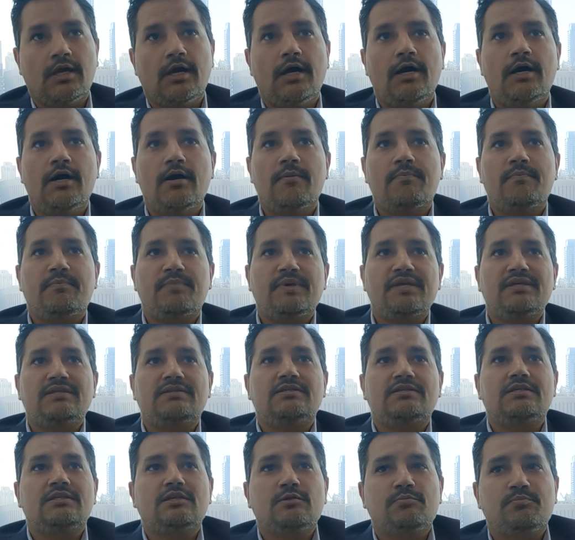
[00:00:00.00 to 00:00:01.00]

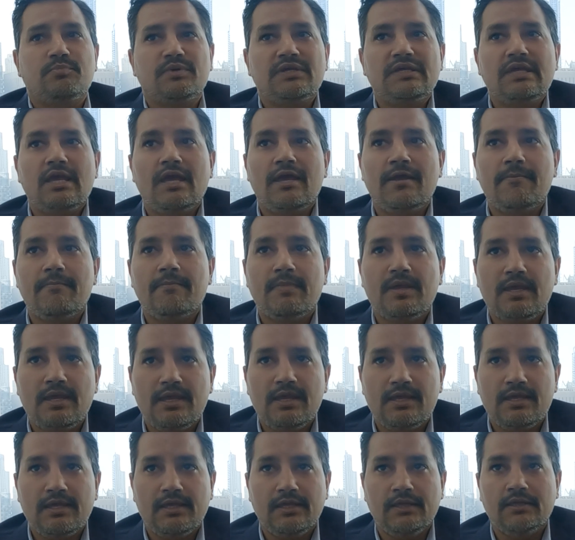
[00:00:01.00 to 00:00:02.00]

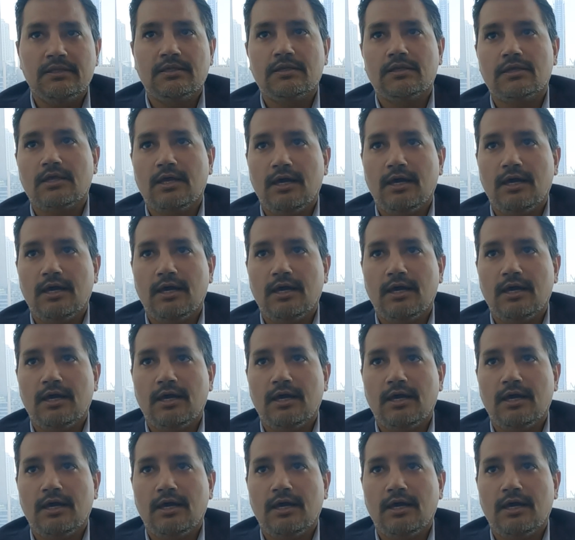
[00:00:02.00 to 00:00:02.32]
PTPMA,